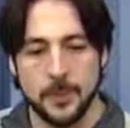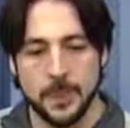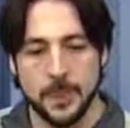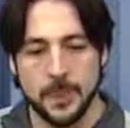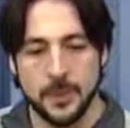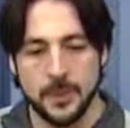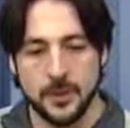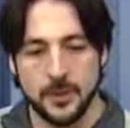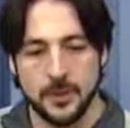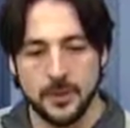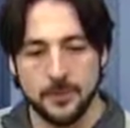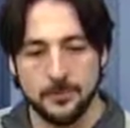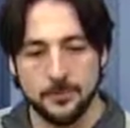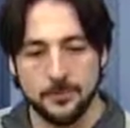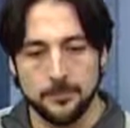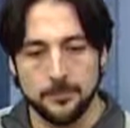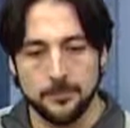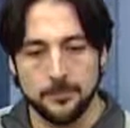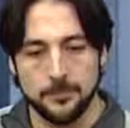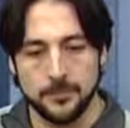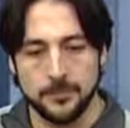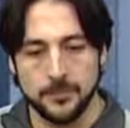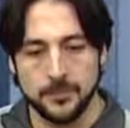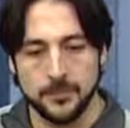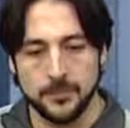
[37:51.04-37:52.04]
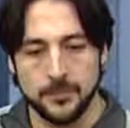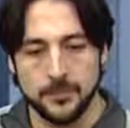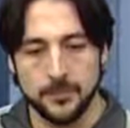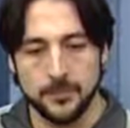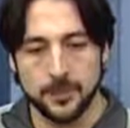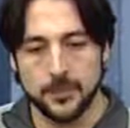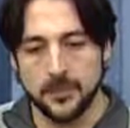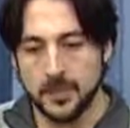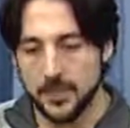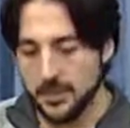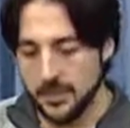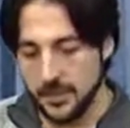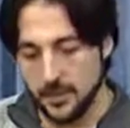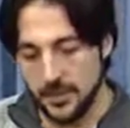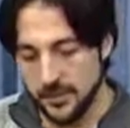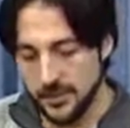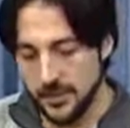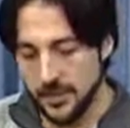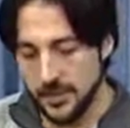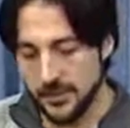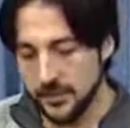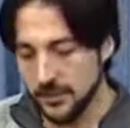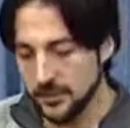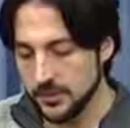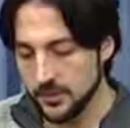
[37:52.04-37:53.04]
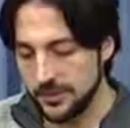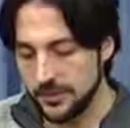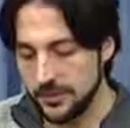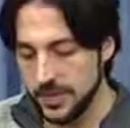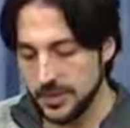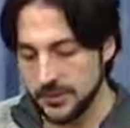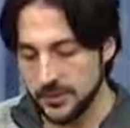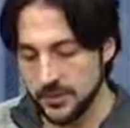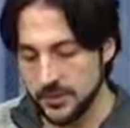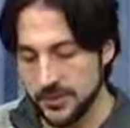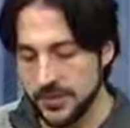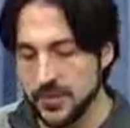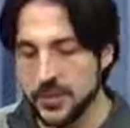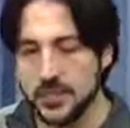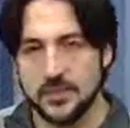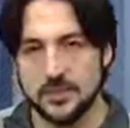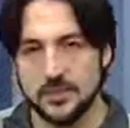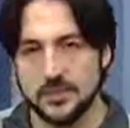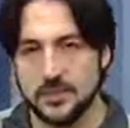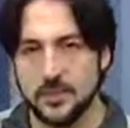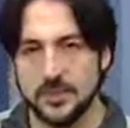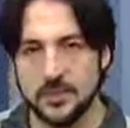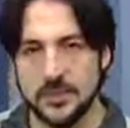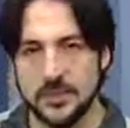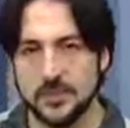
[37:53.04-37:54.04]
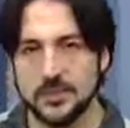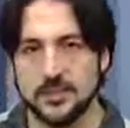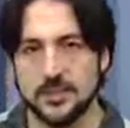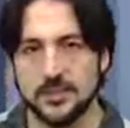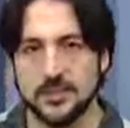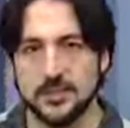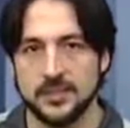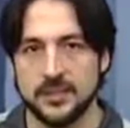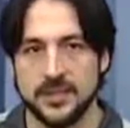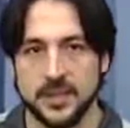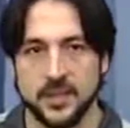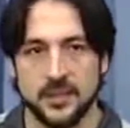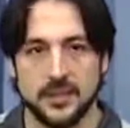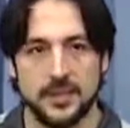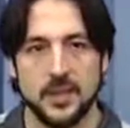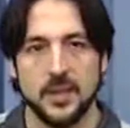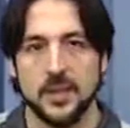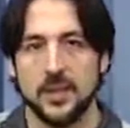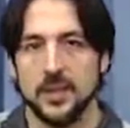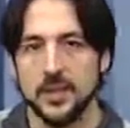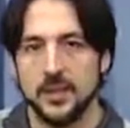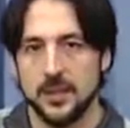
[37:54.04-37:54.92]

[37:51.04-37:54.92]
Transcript: The Theosophical Society doesn't say